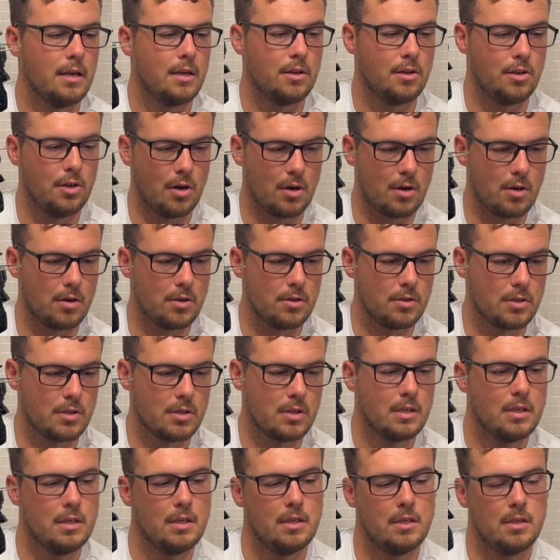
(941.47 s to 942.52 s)

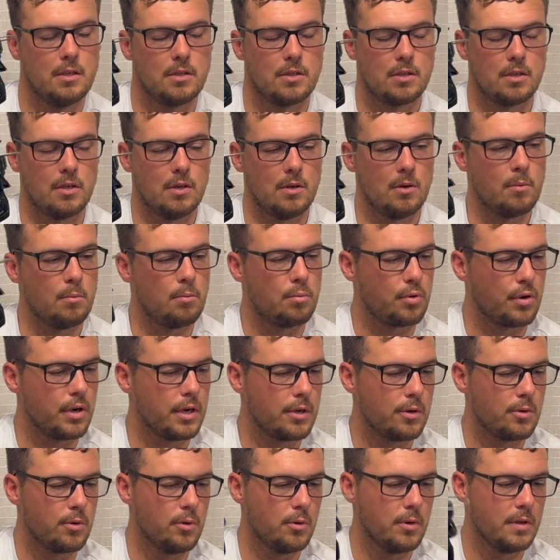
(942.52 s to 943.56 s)
yards. So pretty
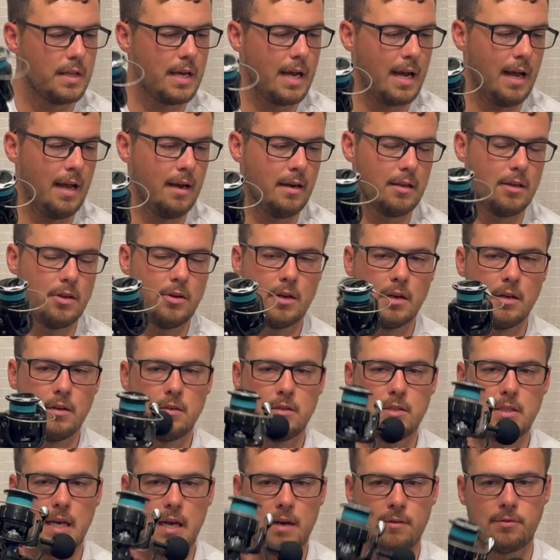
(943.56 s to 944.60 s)
cool with that. You
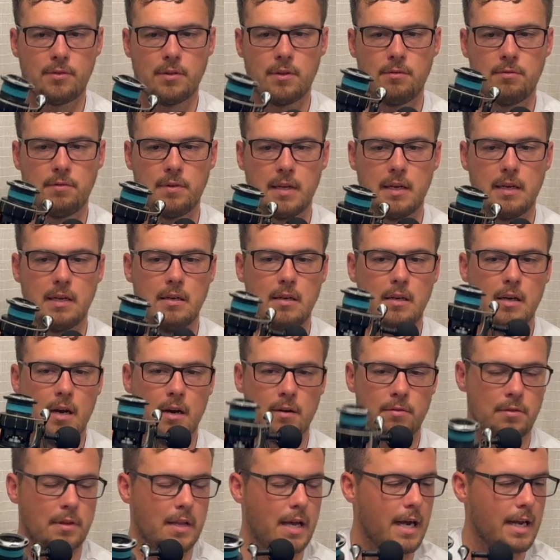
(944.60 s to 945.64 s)
can definitely fit
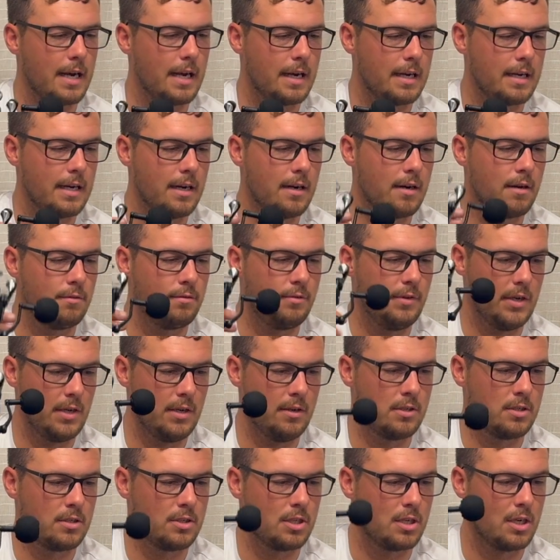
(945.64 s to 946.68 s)
enough line on here to
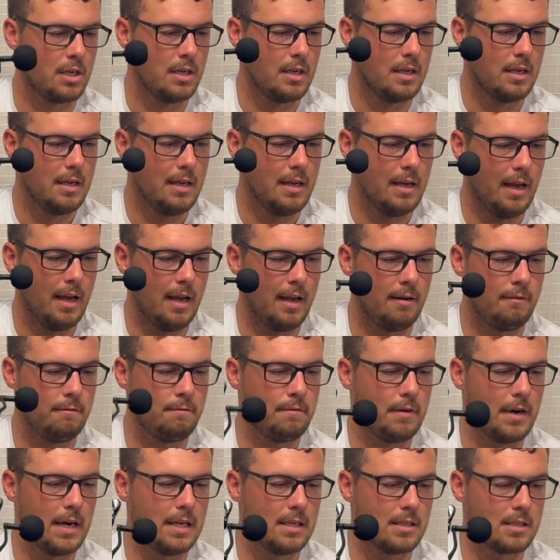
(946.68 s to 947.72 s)
fish and
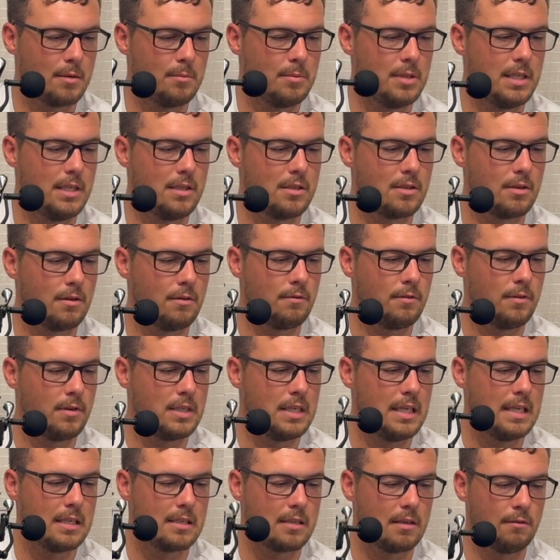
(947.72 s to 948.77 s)
fight some decent
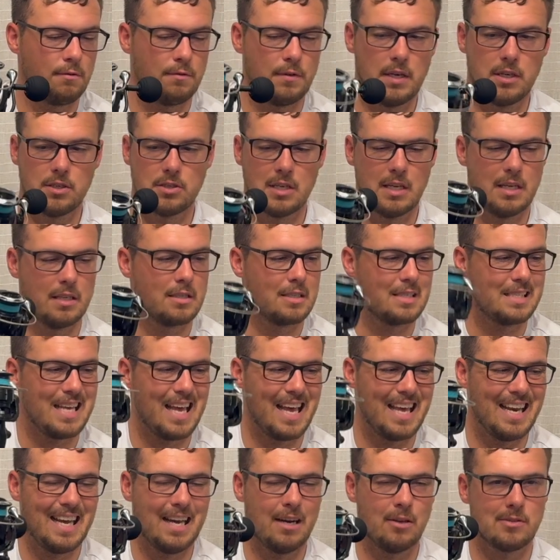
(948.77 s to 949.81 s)
fish. It's
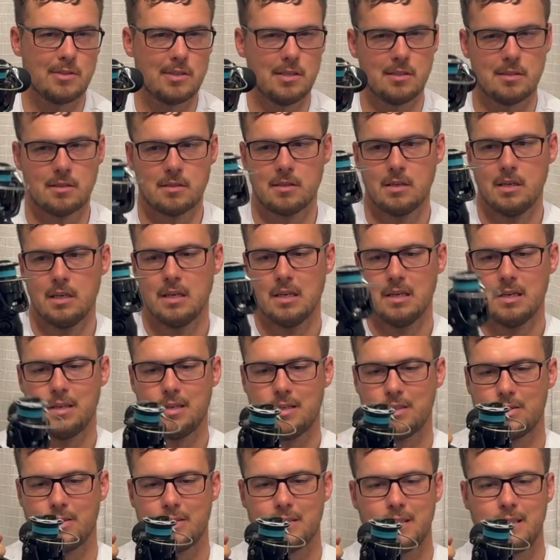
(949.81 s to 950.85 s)
10 ounces,
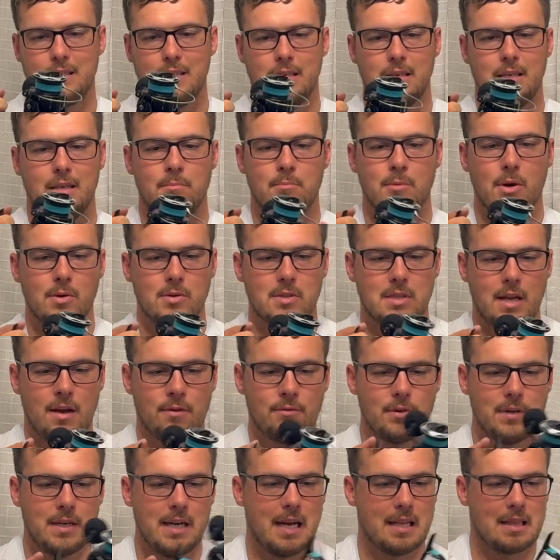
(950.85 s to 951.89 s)
so it's most
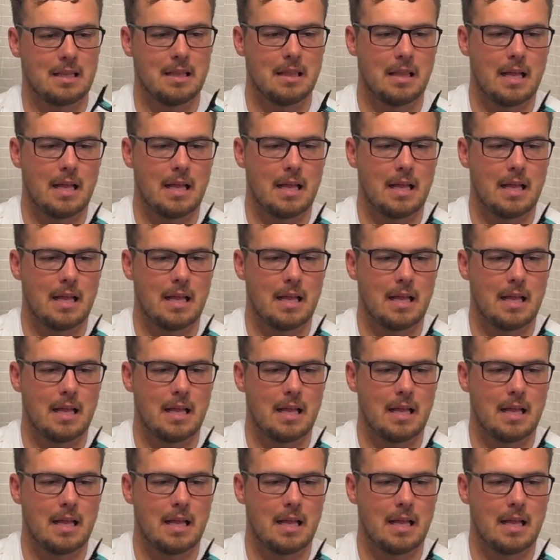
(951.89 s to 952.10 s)
definitely not